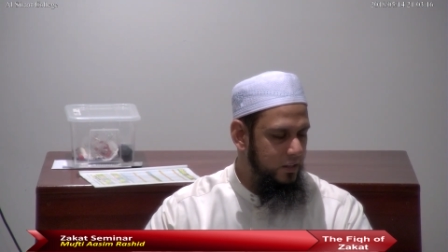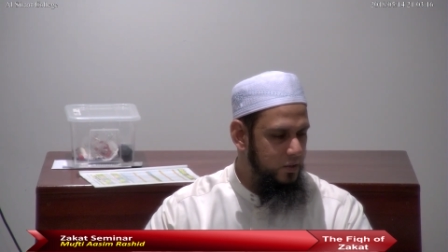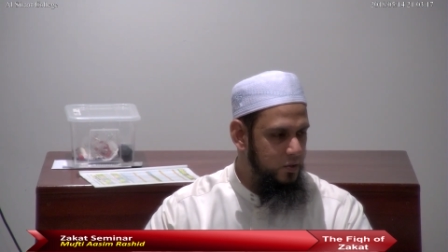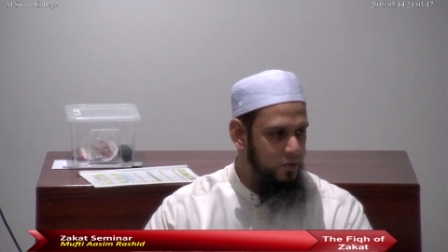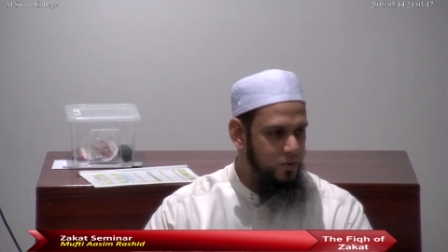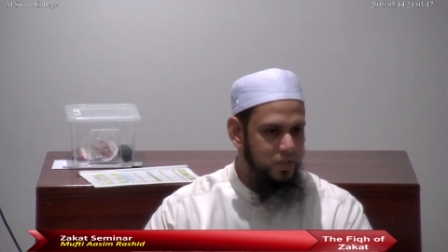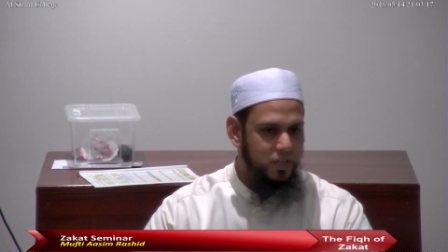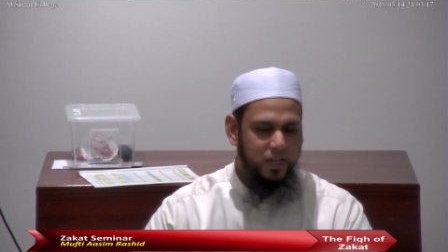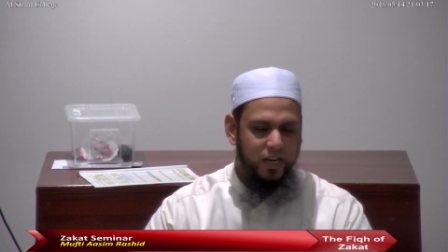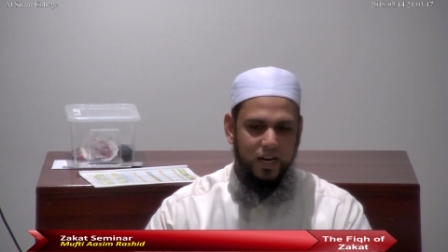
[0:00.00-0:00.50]

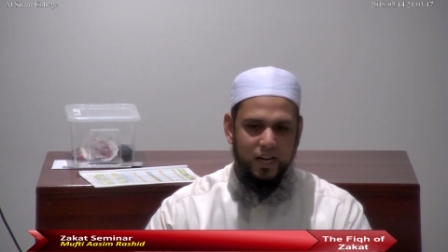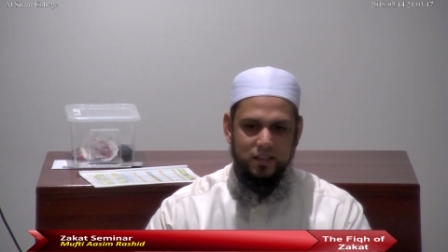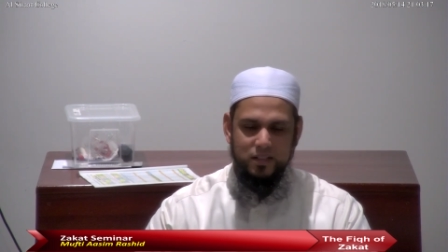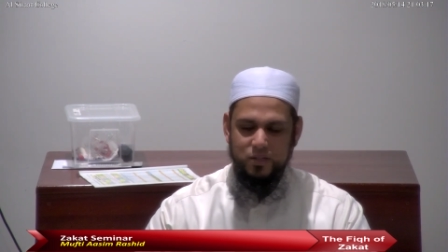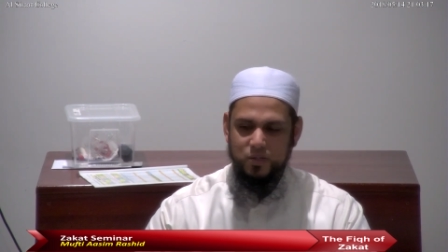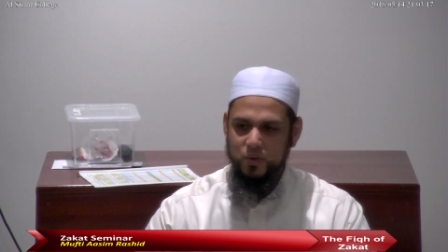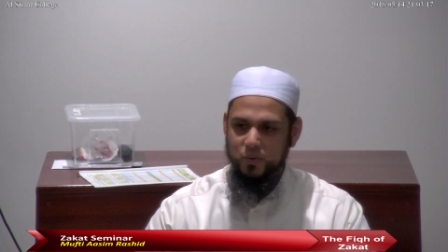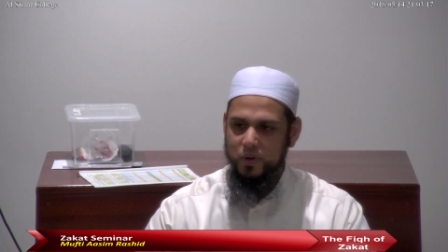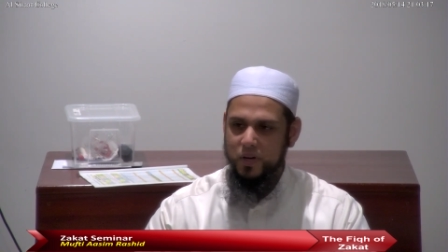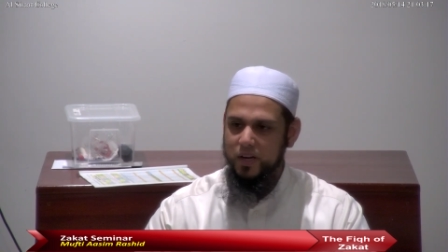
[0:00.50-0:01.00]
So
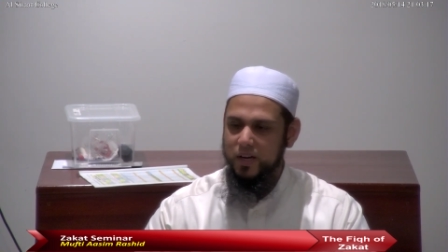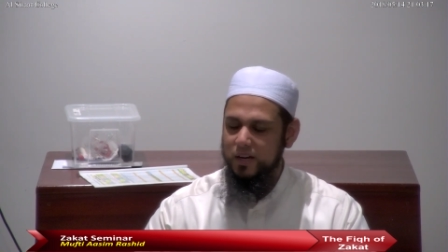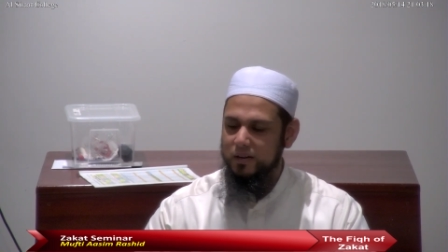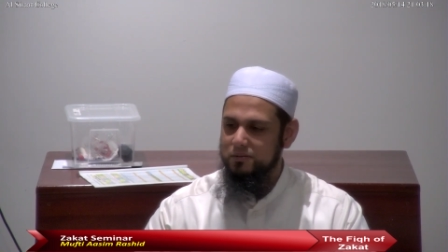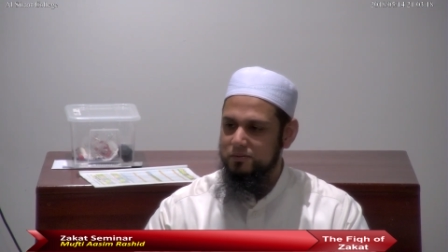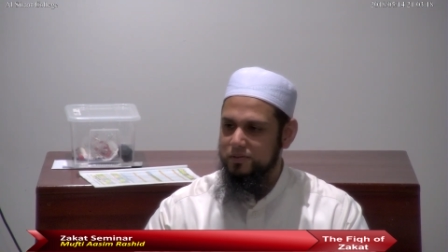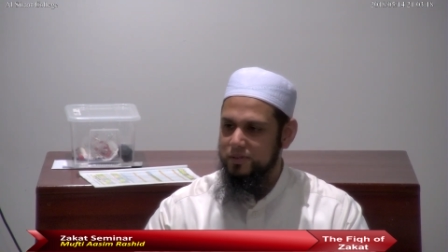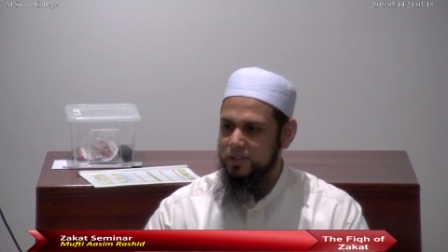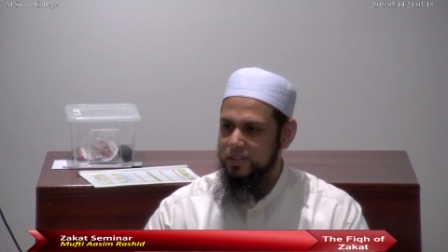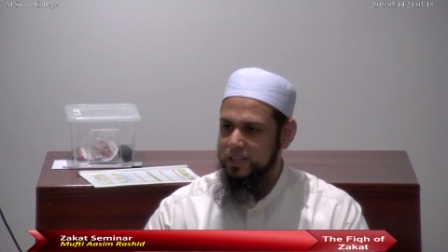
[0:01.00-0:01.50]
zakat is a way
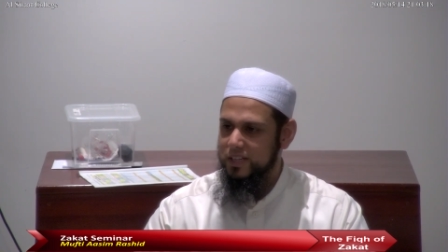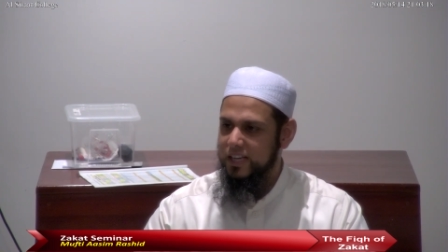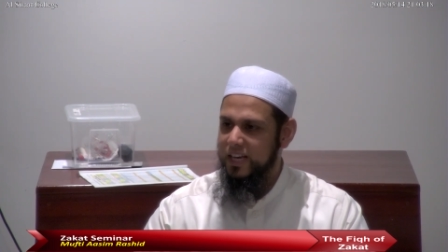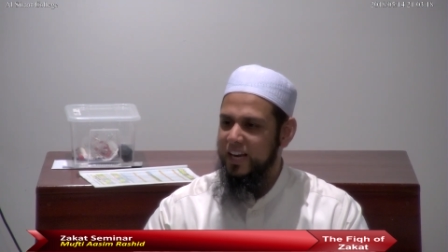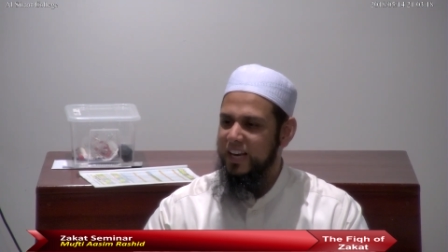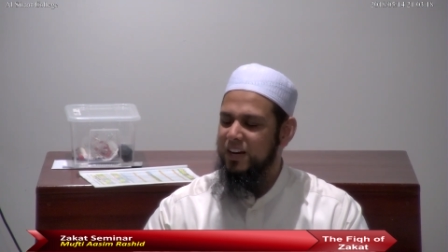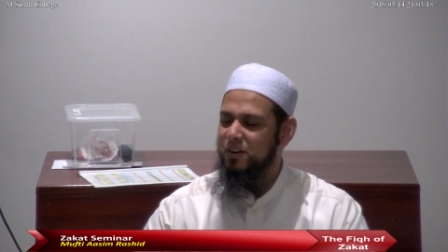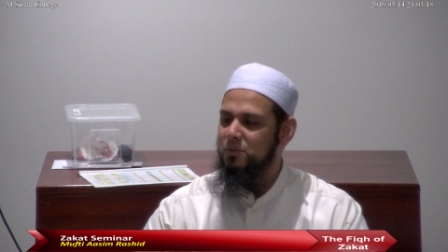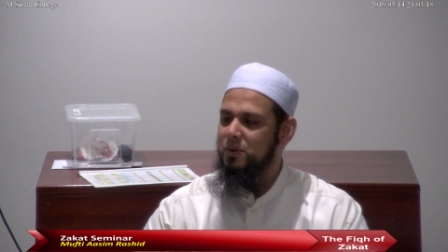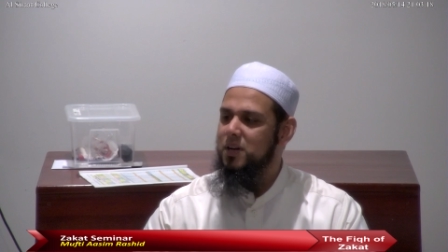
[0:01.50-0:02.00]
of
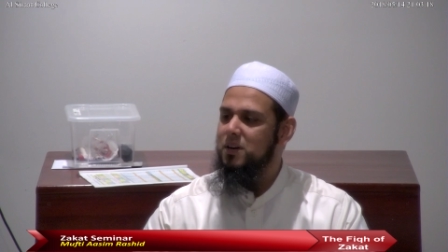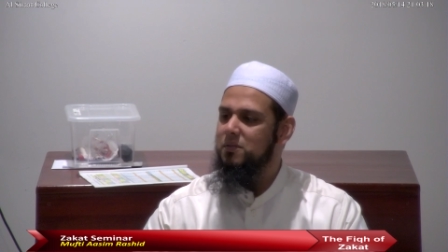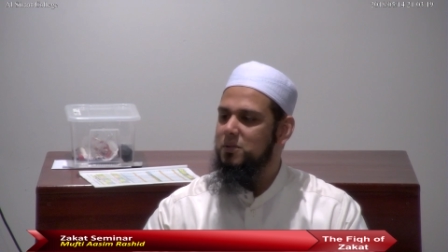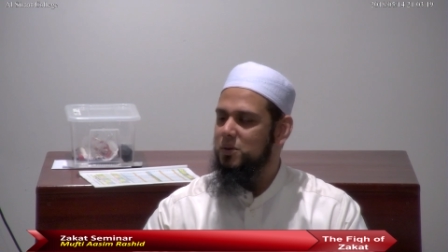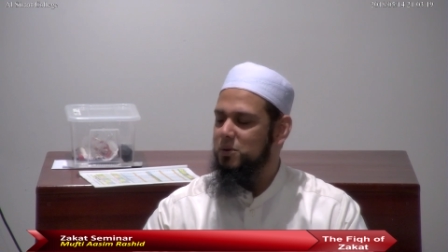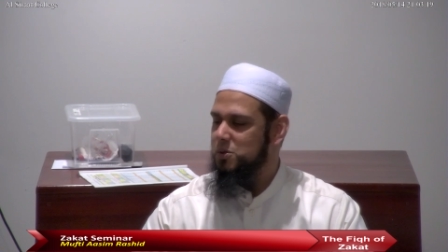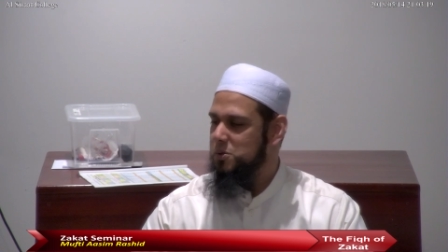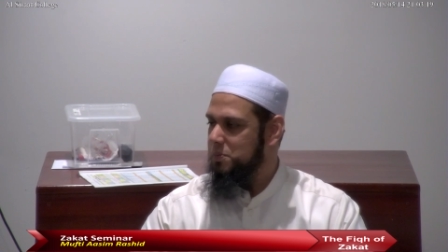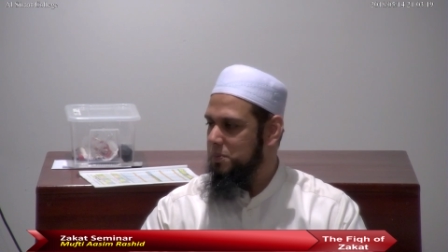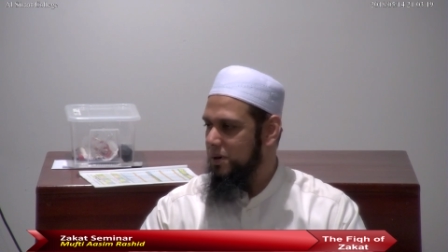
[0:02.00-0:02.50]
getting rid
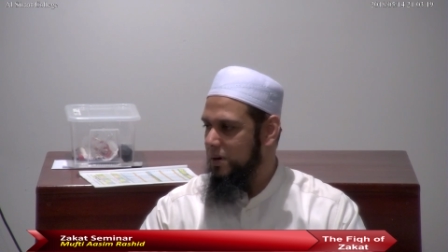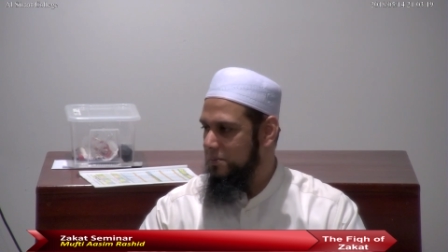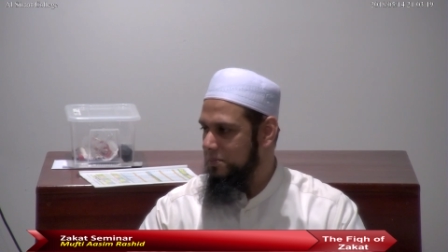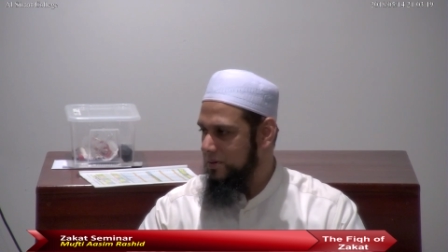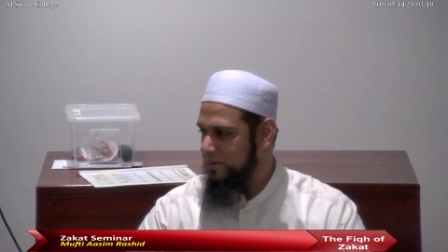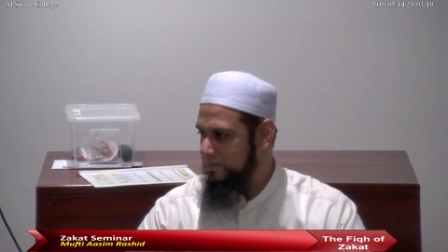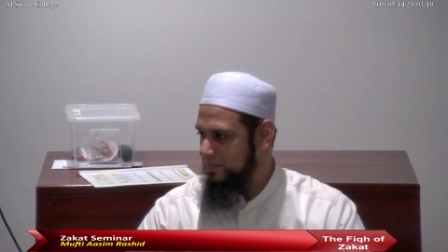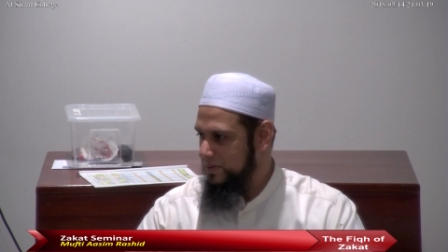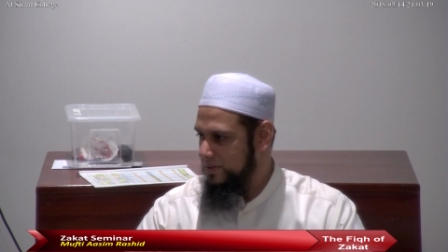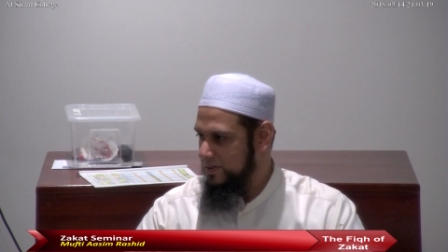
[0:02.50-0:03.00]
of those
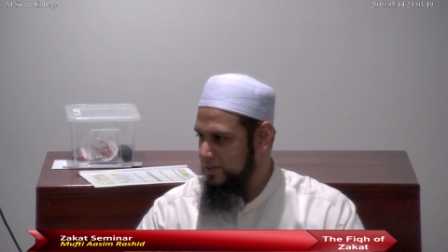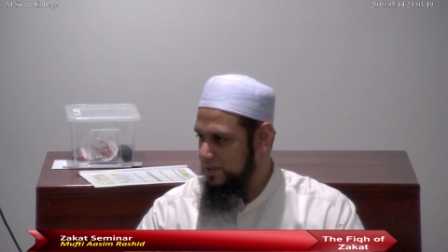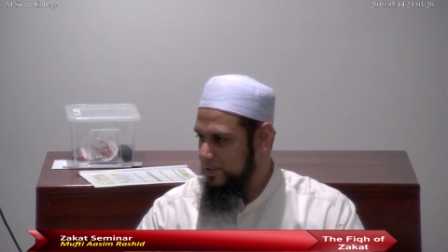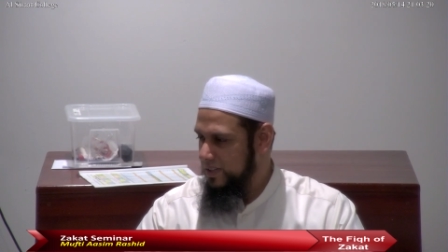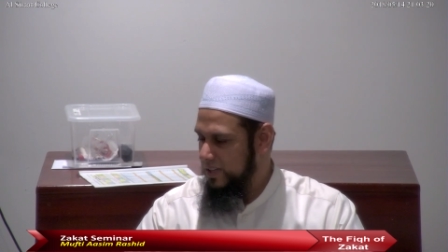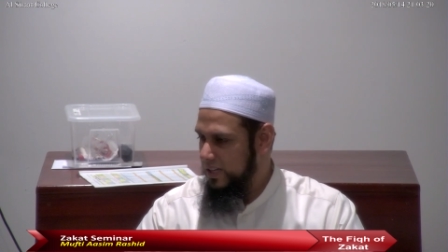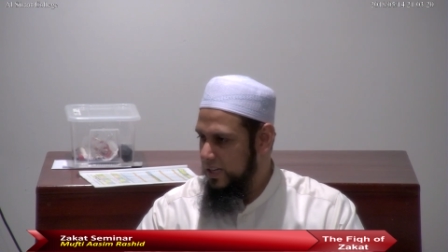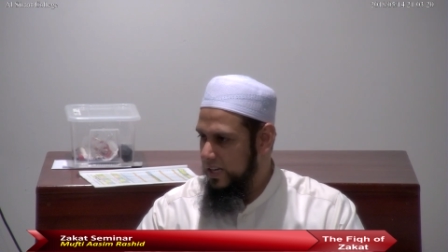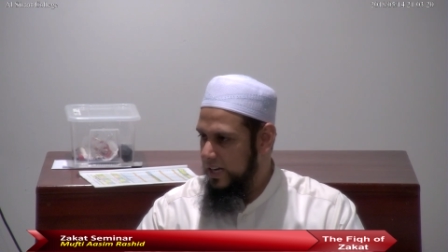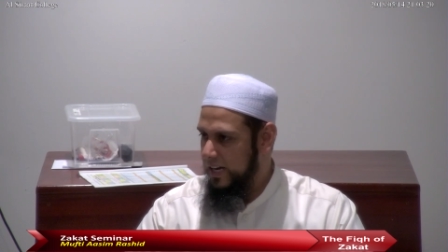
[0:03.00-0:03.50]
problems.